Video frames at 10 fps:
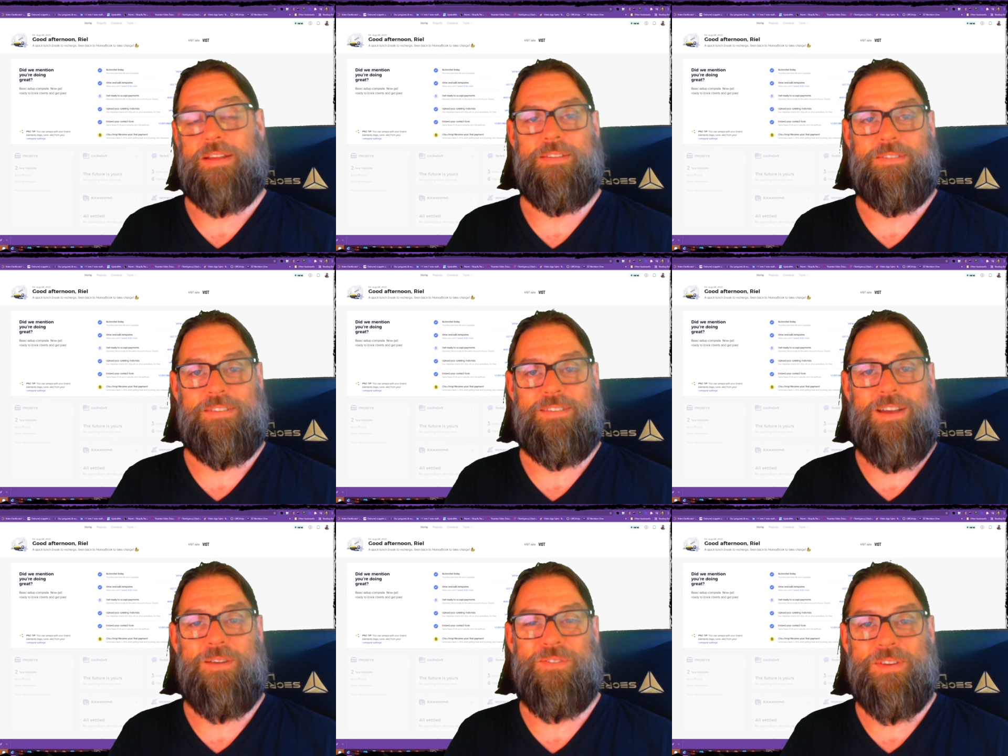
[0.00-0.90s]
Because it's
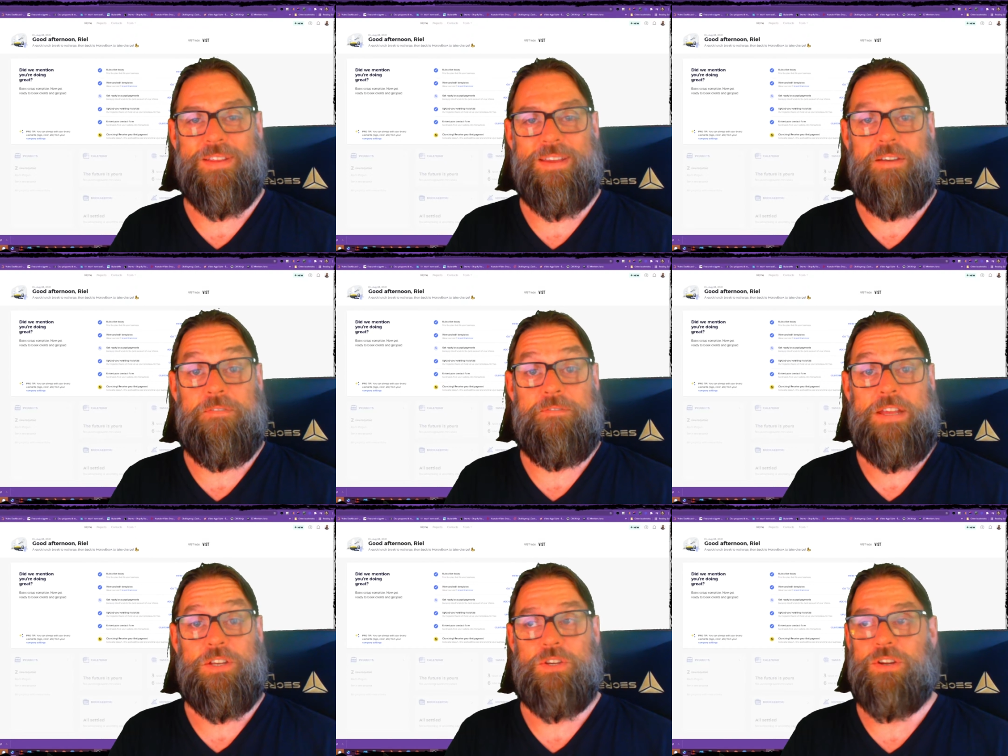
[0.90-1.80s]
not really a
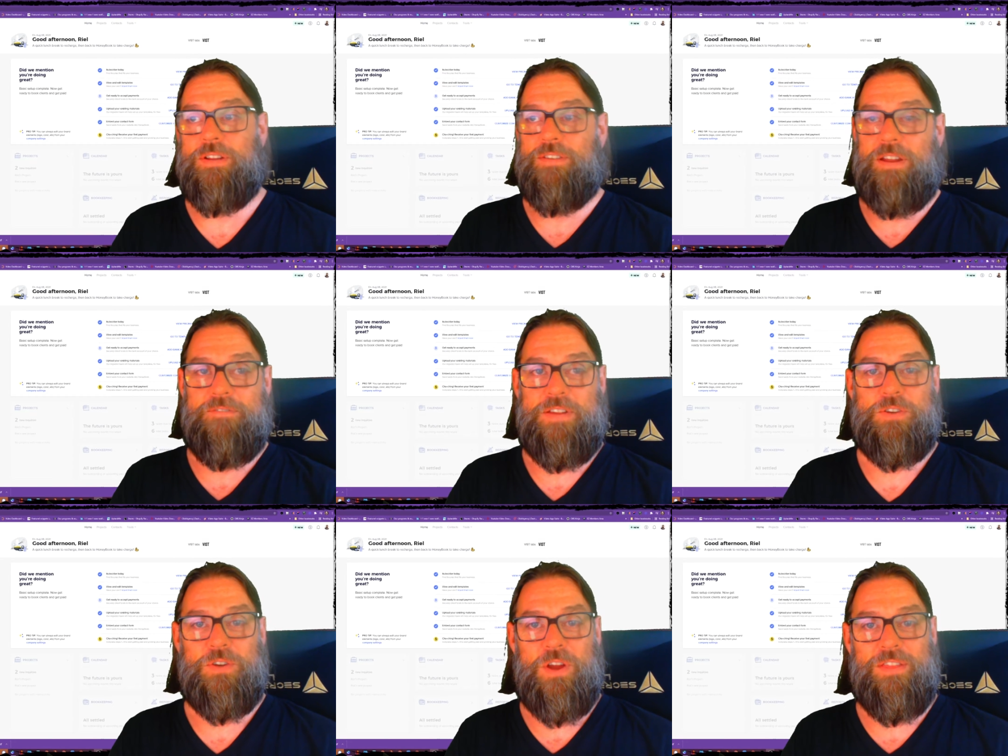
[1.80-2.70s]
feature. It's not a
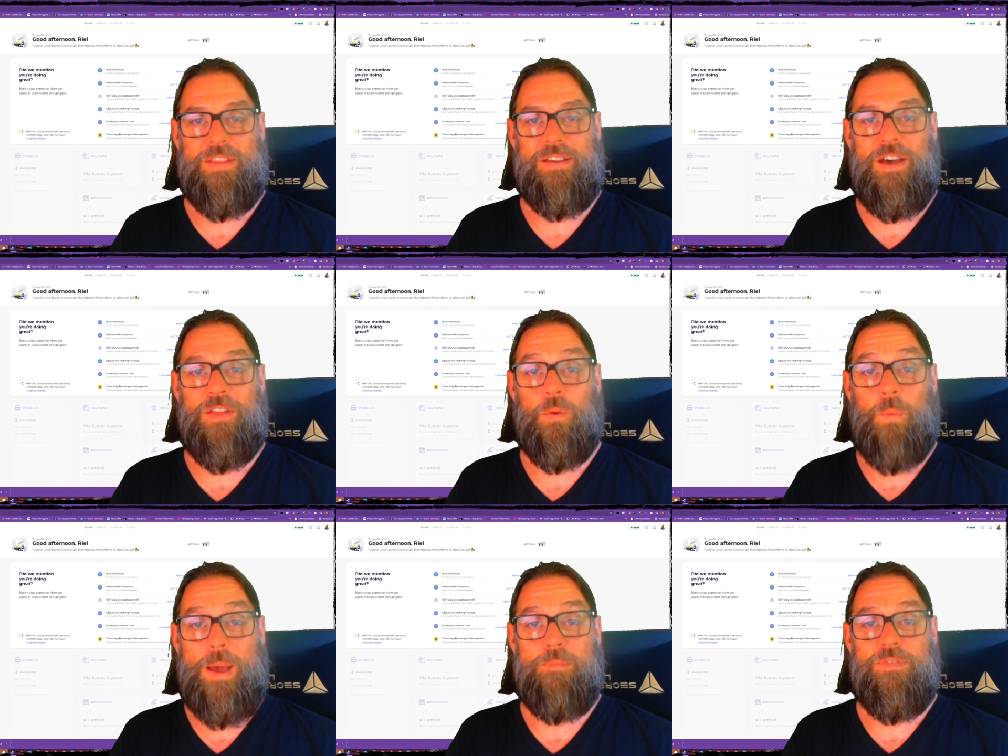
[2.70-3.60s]
feature on the on the
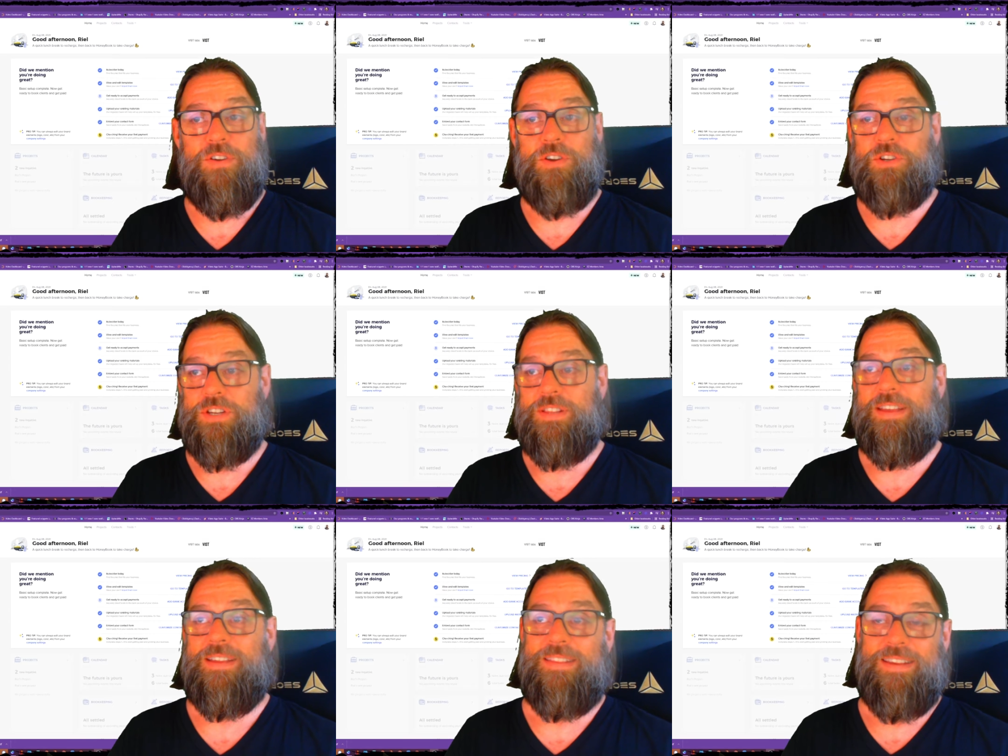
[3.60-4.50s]
web version
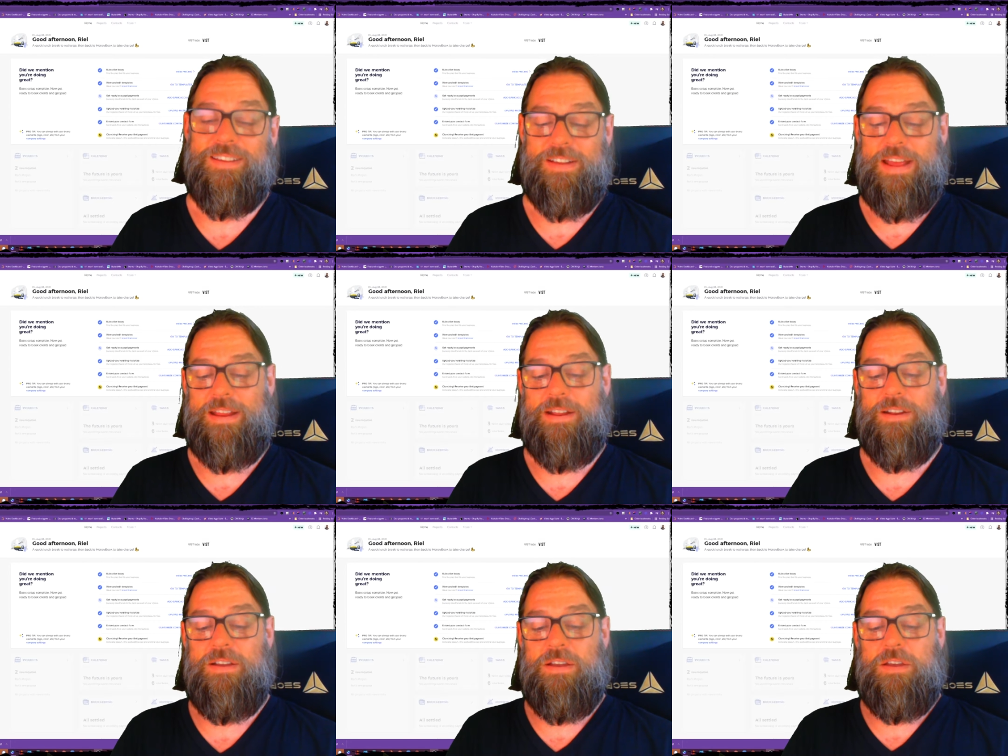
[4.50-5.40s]
that, that you get here,